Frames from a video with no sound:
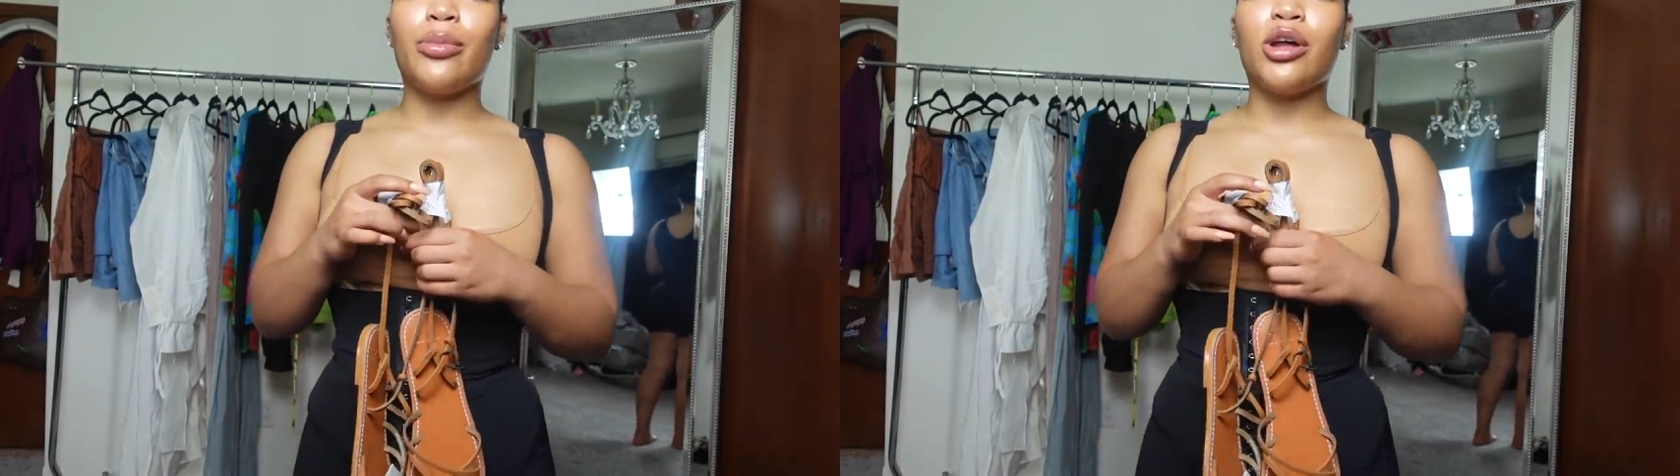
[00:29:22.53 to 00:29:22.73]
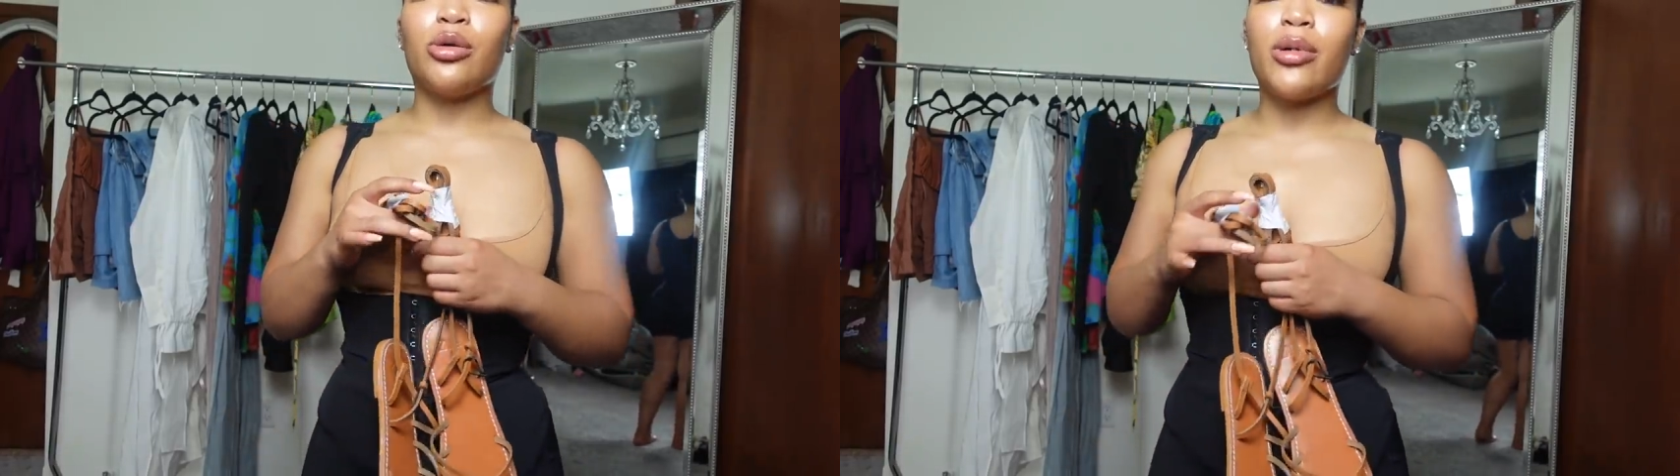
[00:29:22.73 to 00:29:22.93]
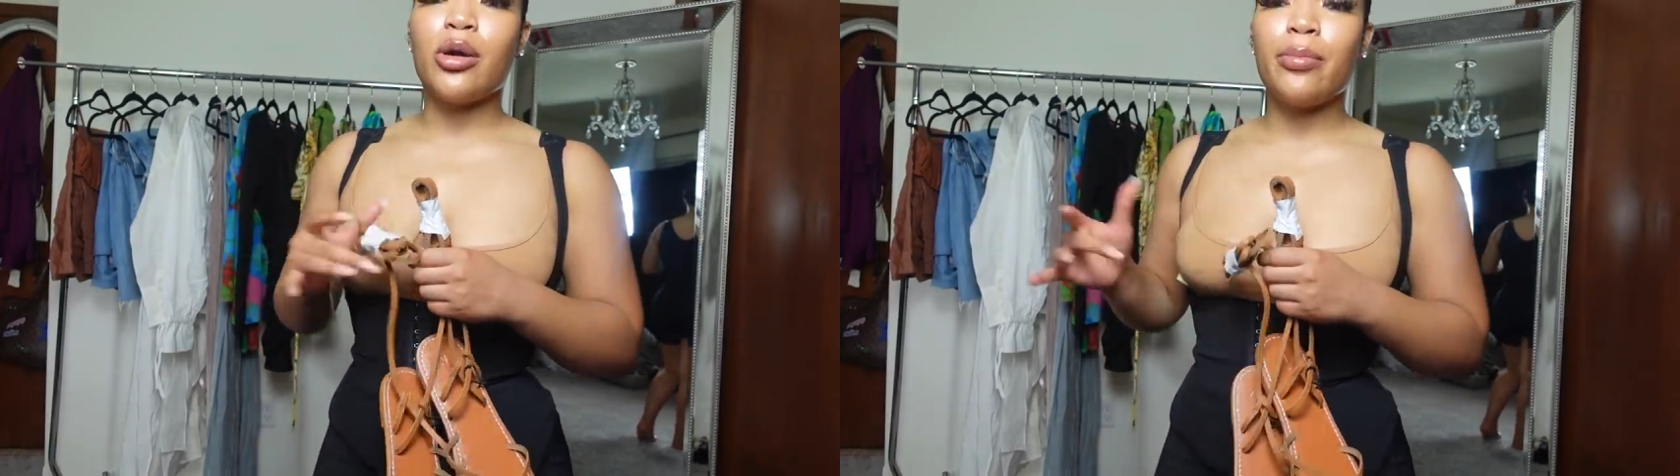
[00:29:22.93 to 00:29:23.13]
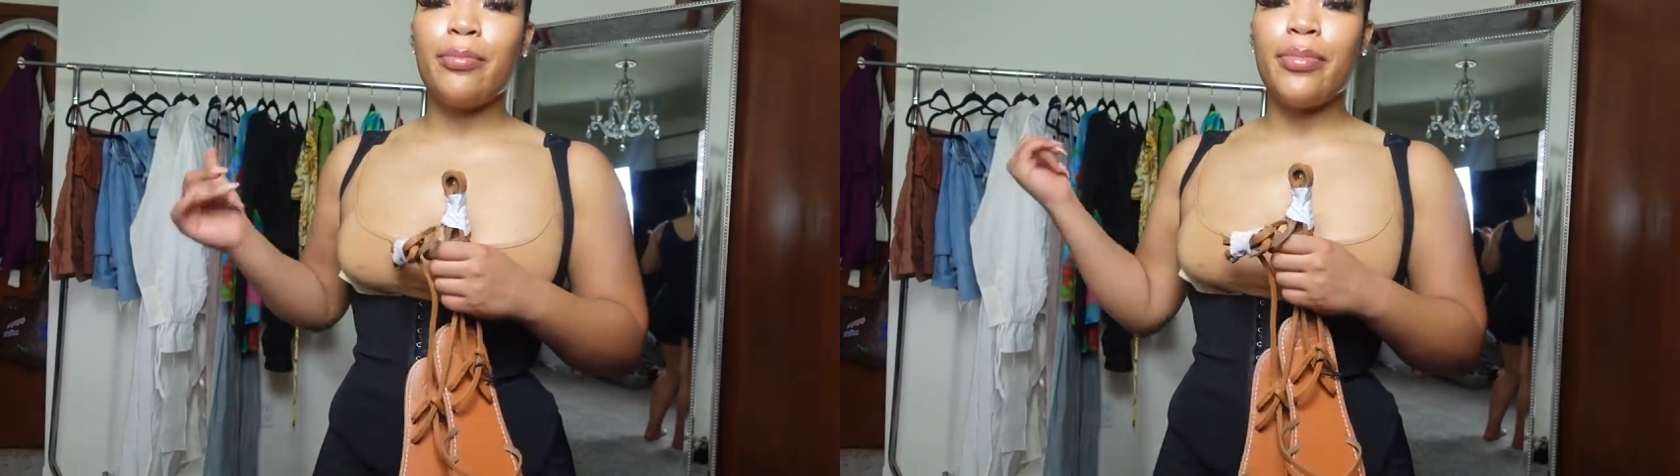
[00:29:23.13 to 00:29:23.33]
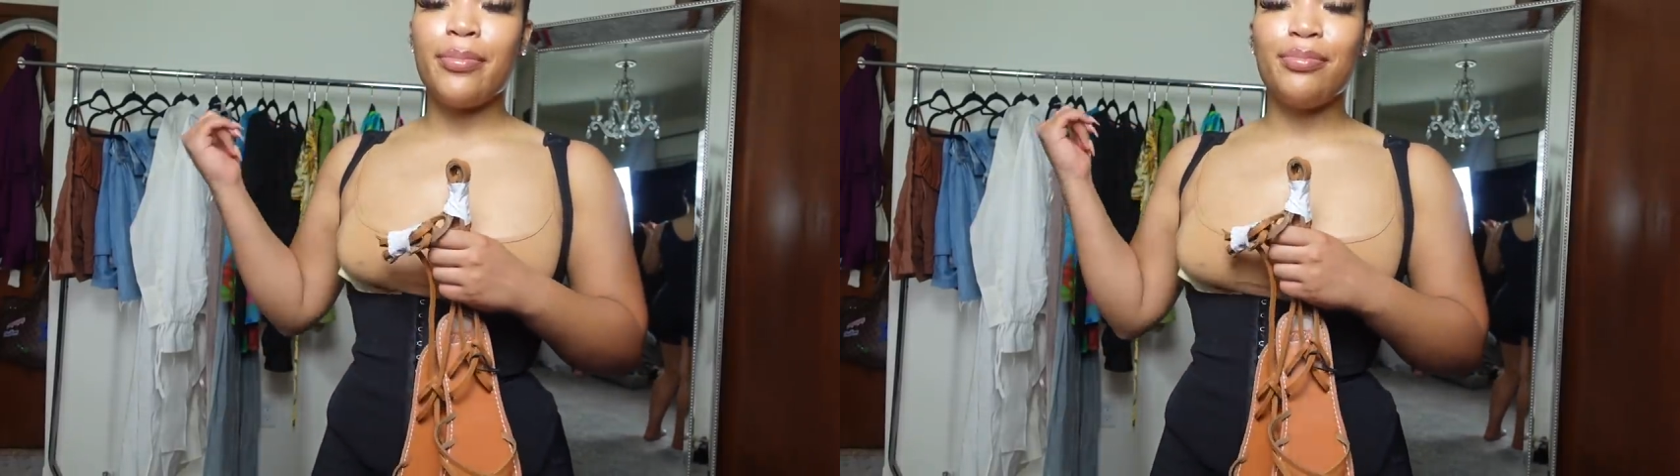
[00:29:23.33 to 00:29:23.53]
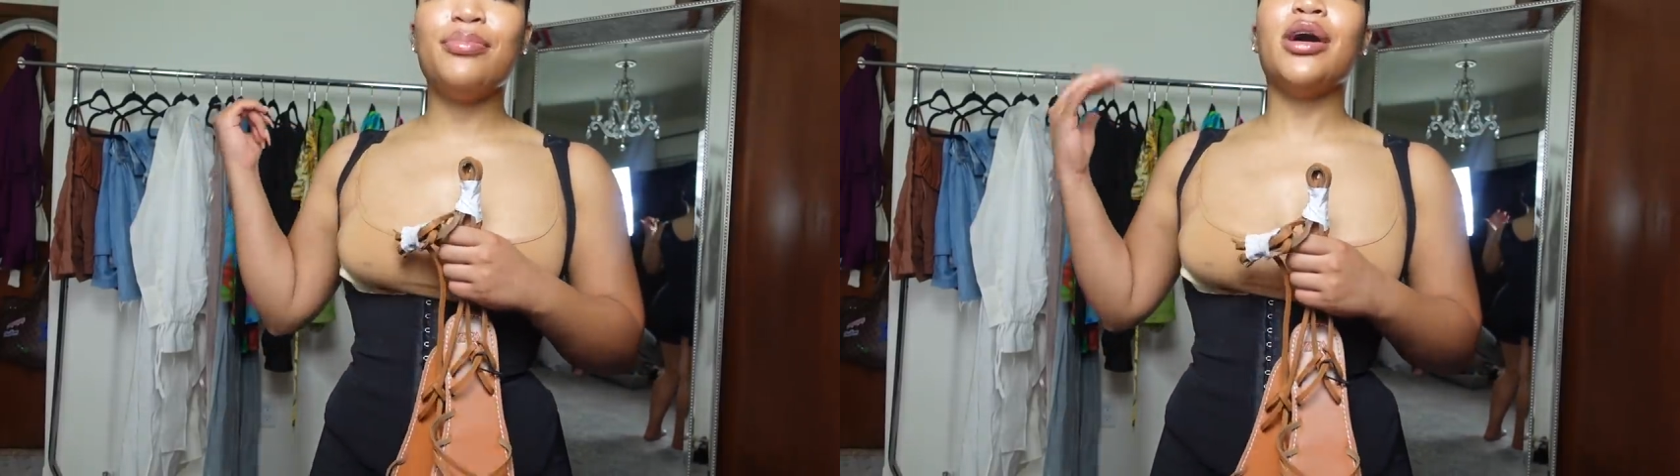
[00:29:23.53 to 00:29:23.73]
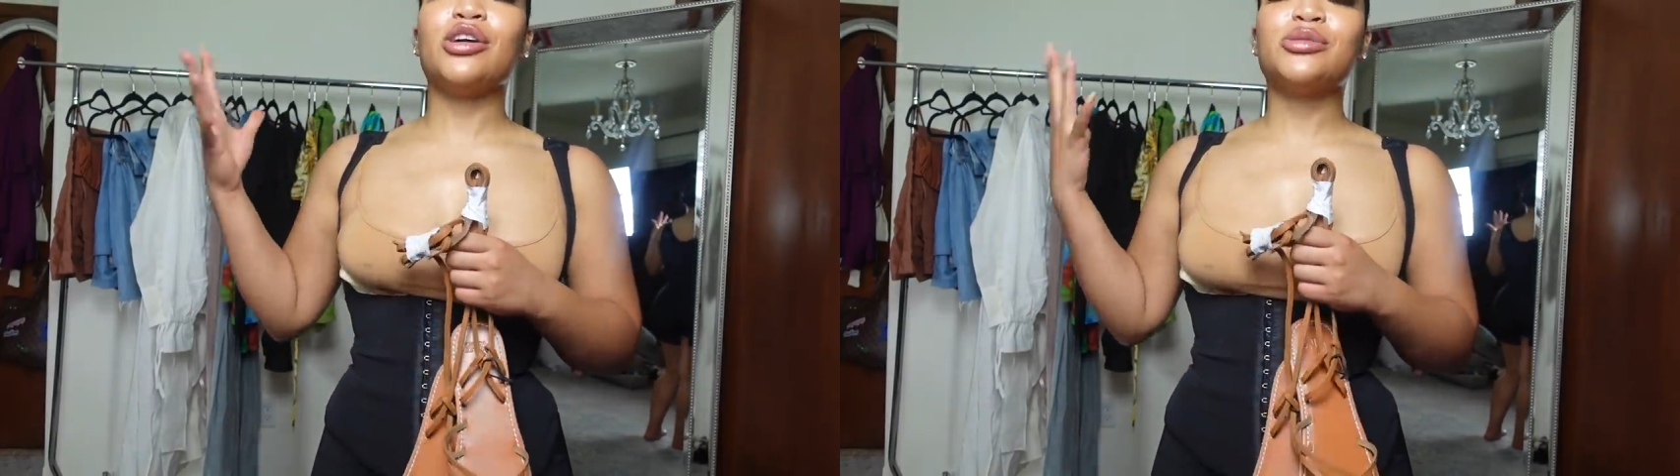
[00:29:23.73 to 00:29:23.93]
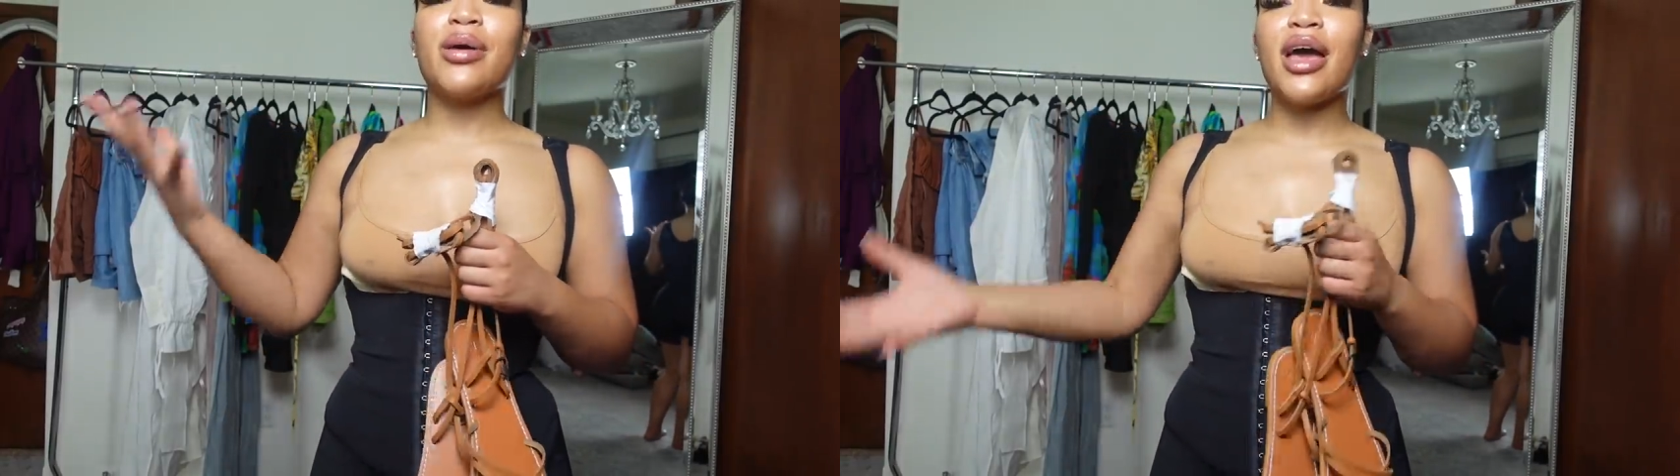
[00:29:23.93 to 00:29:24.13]
metal
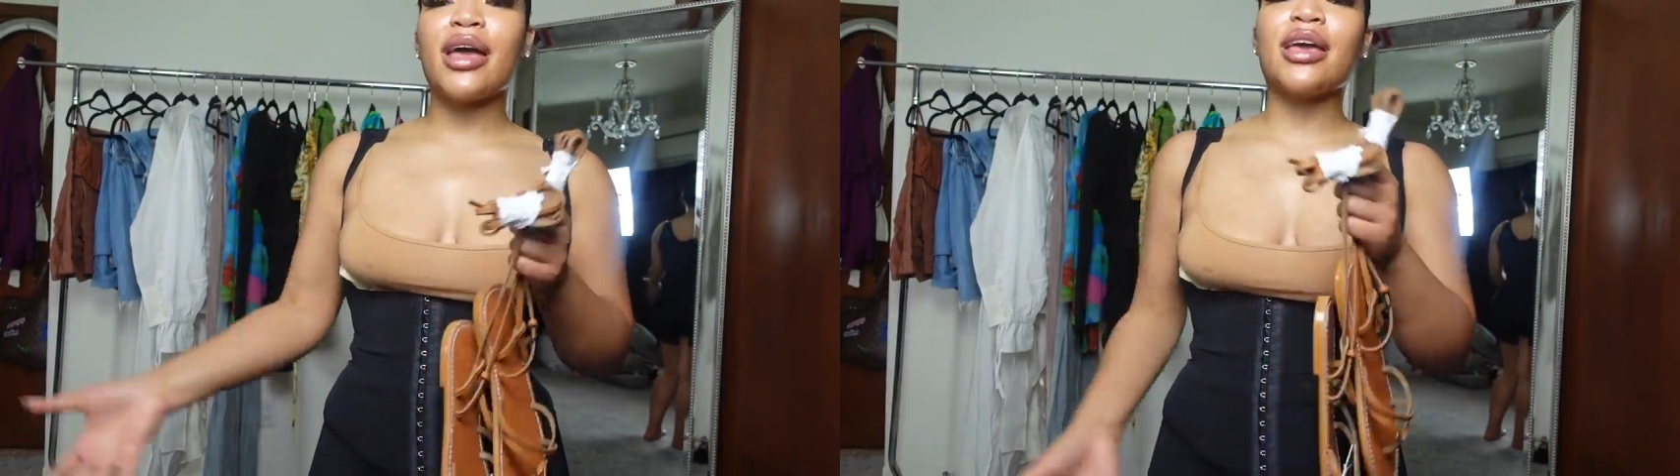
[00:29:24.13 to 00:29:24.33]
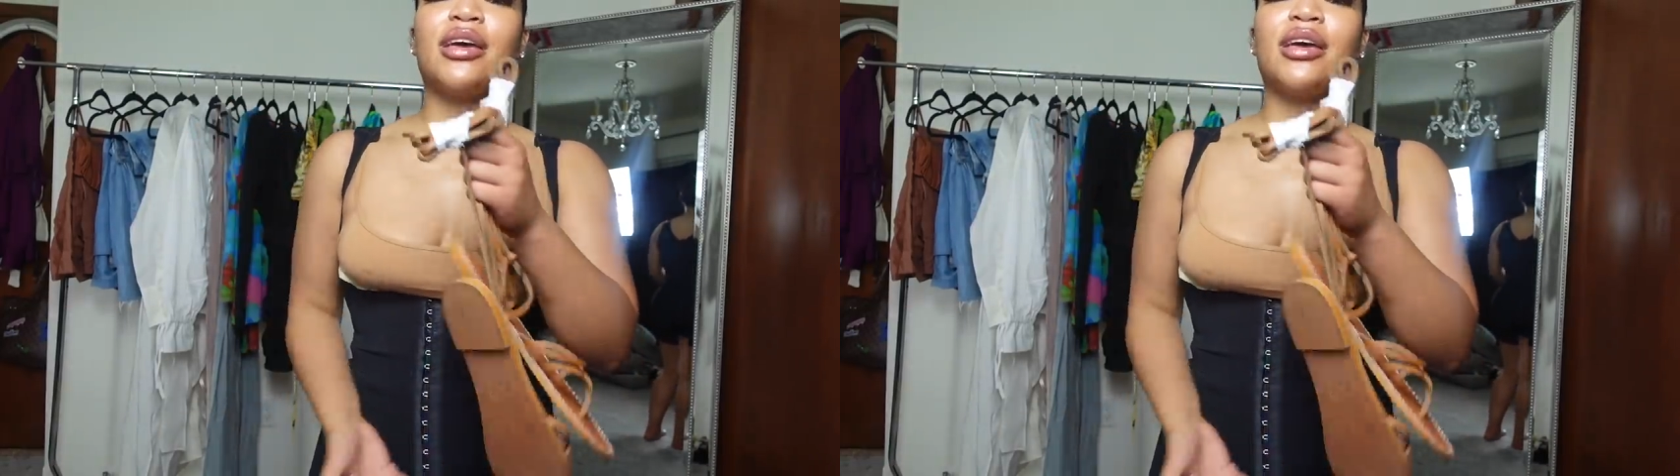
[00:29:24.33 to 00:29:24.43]
belt bag,